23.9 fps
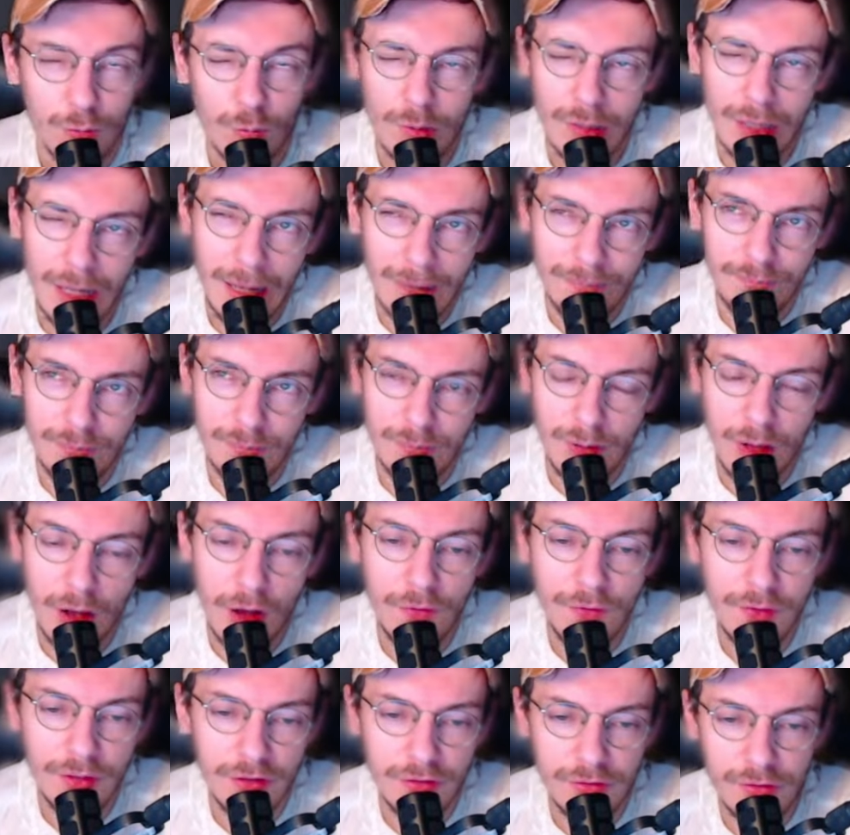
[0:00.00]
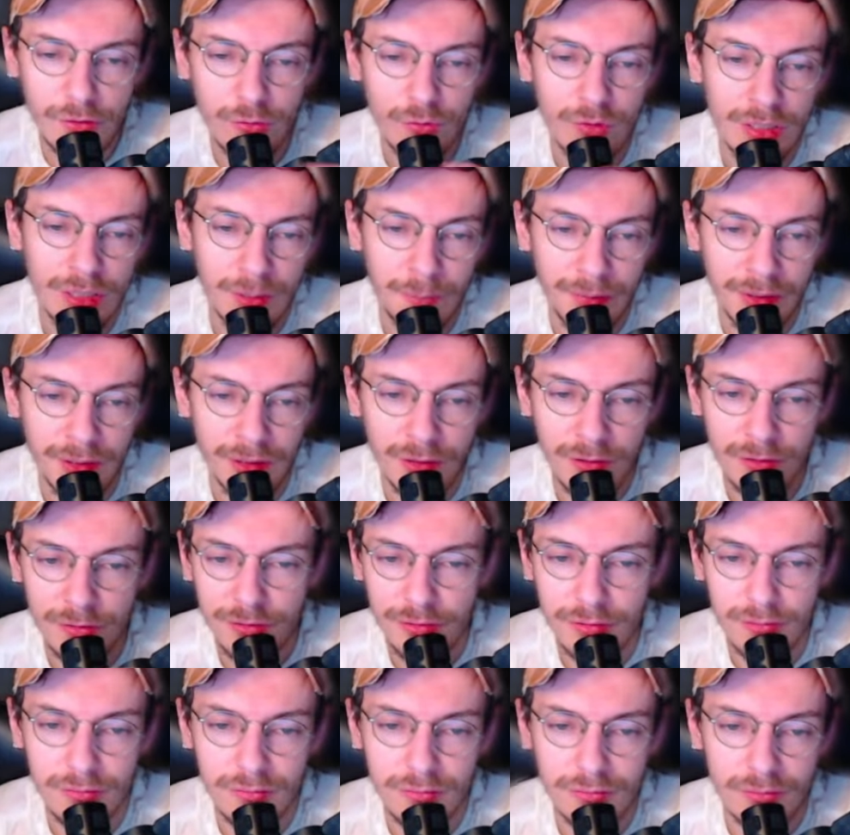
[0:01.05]
Well, Undead is not really a
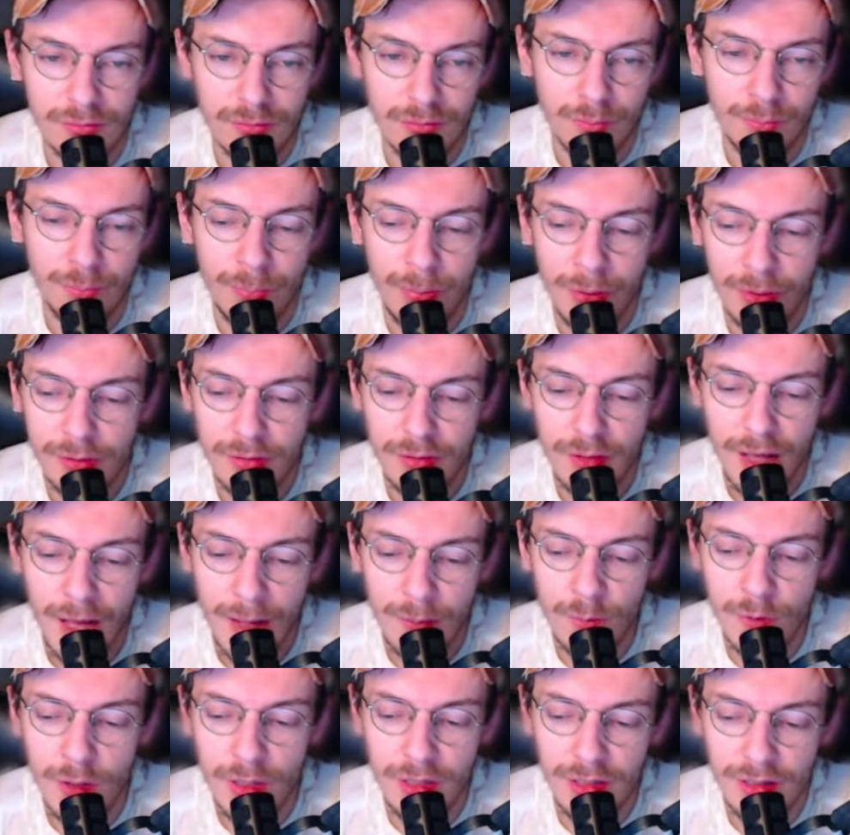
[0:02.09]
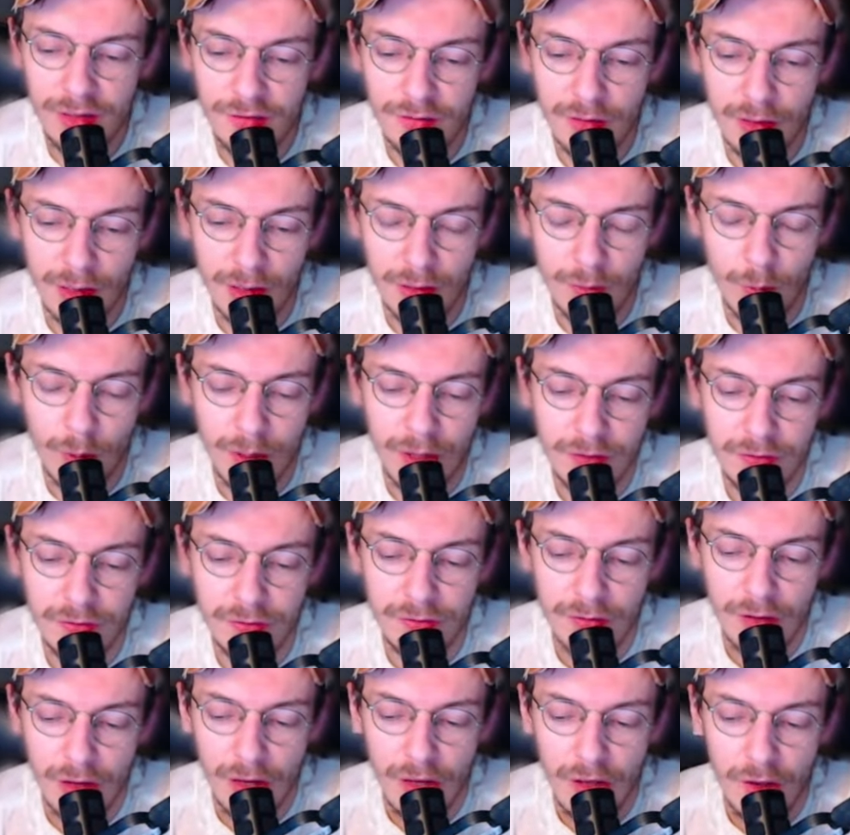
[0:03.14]
build, but I'm going to list it
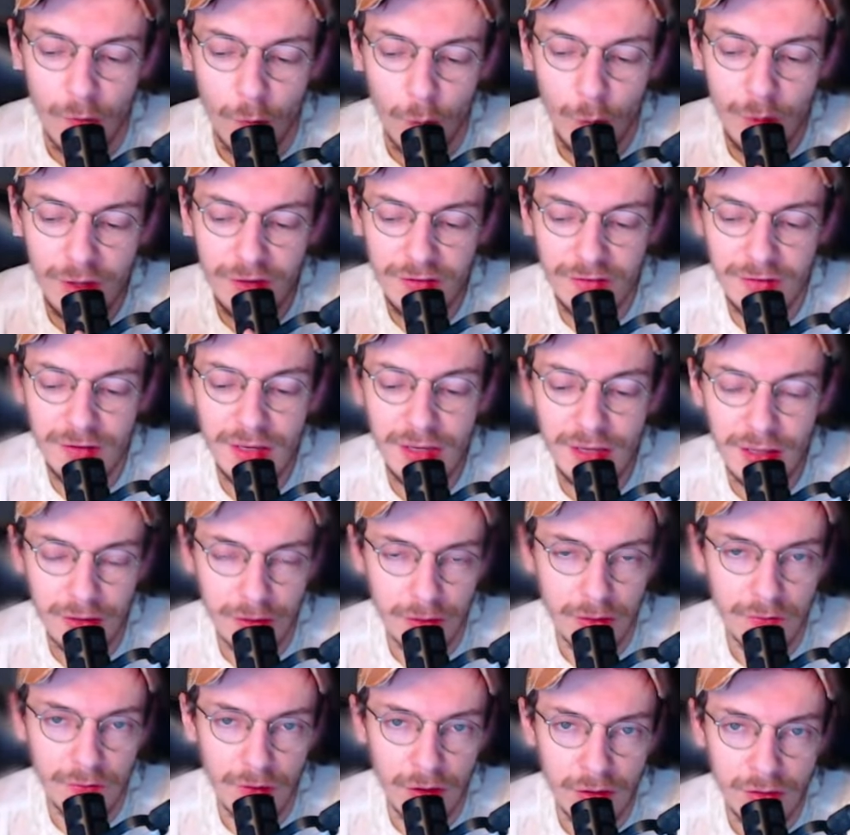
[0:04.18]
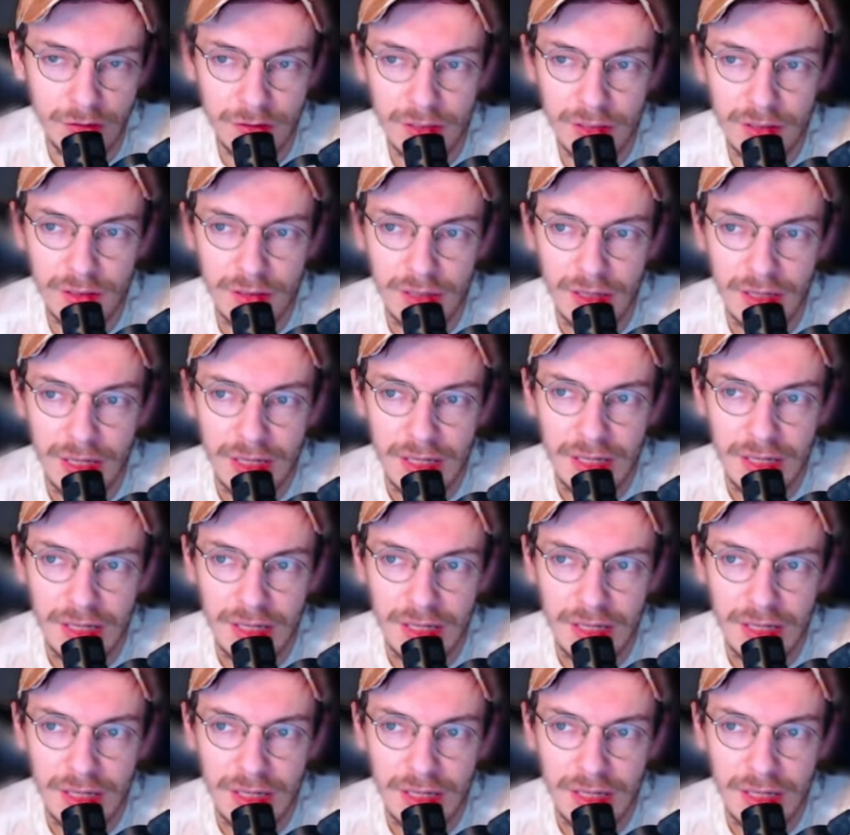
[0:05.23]
anyways. We see a lot of Undead